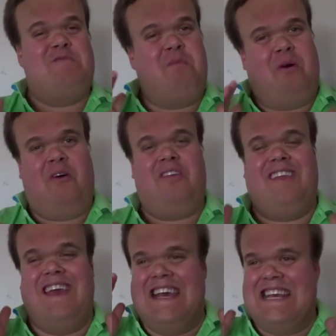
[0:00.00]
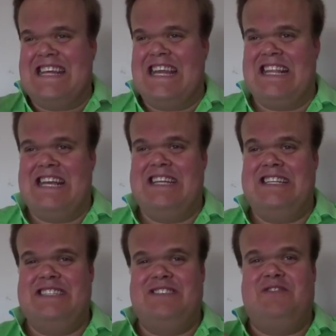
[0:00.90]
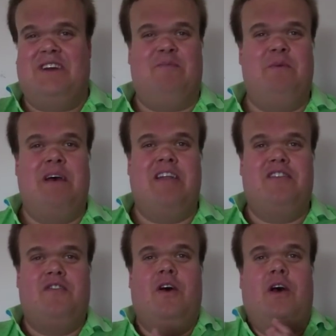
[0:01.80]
past Six Nations rugby matches.